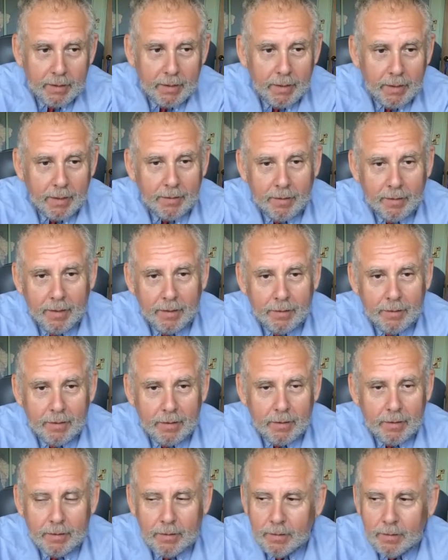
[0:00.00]
and then
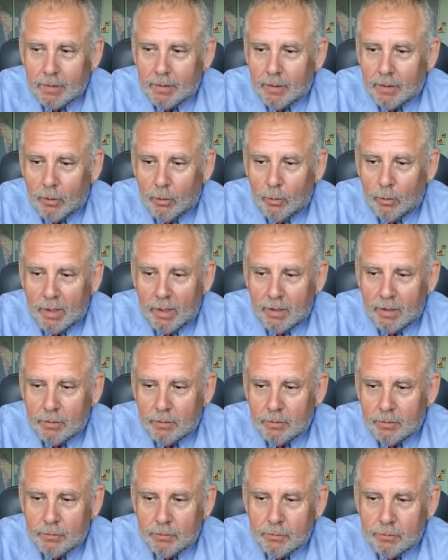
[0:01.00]

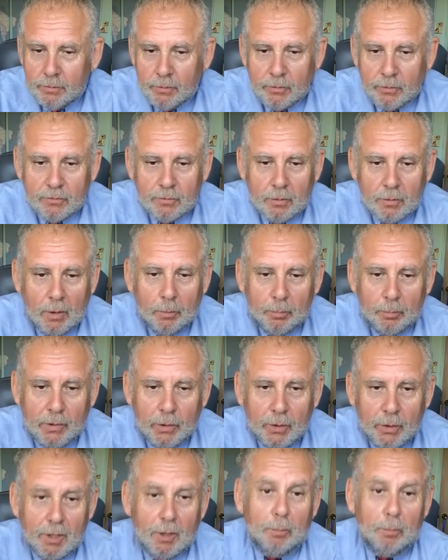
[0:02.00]

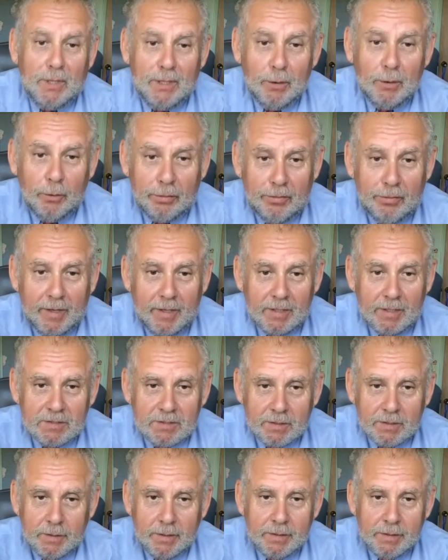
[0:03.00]
you can appeal things,
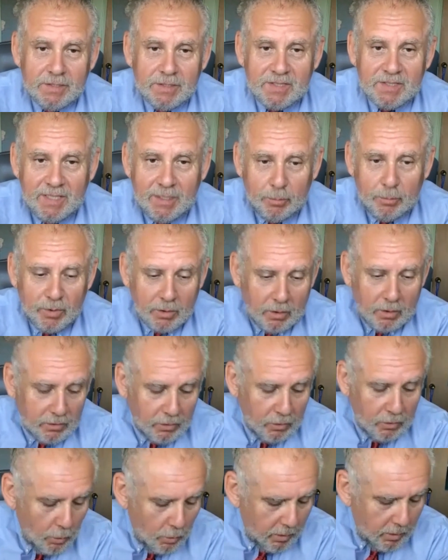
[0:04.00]
and you just keep it
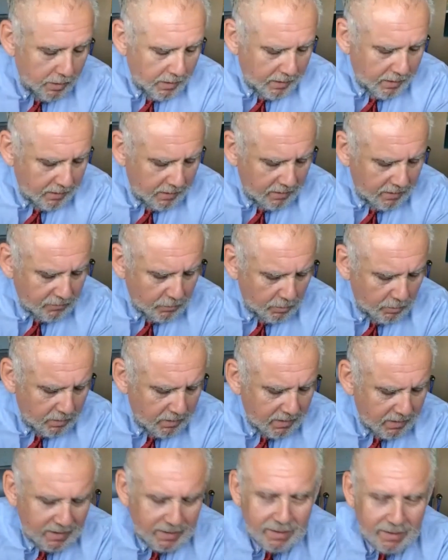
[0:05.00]
ongoing, and so
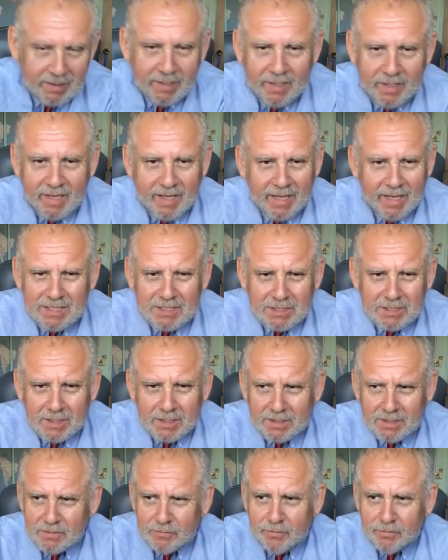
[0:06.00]
litigation
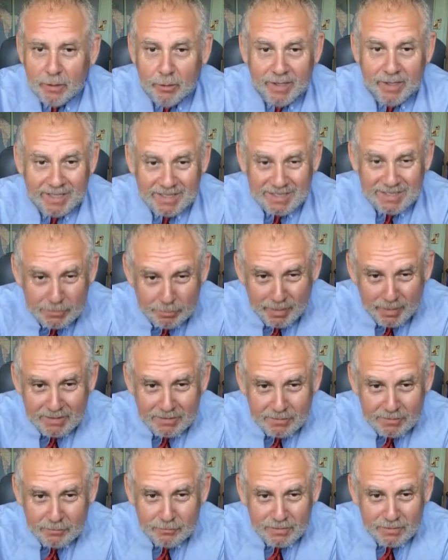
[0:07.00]
is very
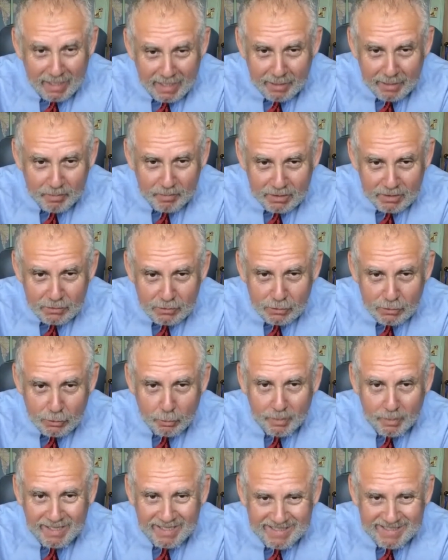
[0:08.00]
expensive, time
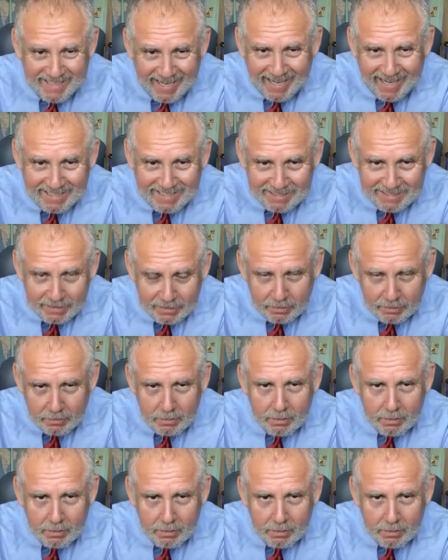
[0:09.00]
consuming, and taxing.